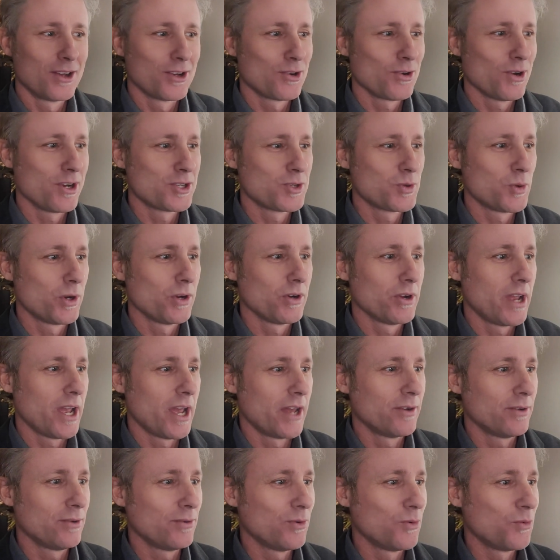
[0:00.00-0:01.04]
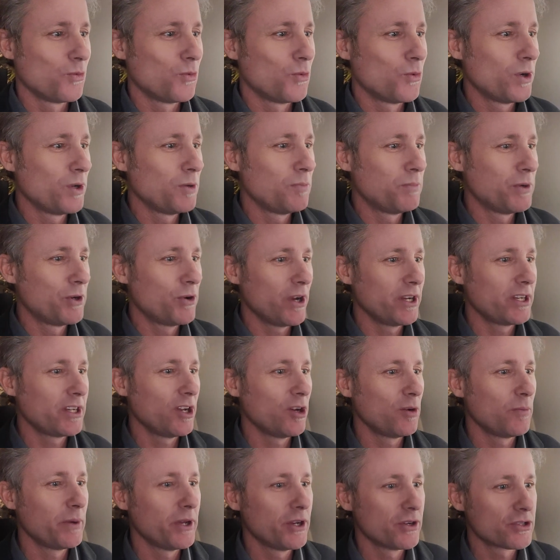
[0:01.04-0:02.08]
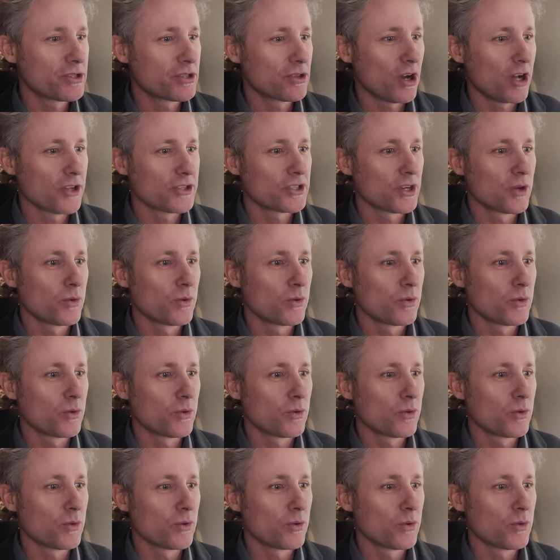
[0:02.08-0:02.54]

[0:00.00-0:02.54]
great Twitter handle. Would be great to hear Peter's thoughts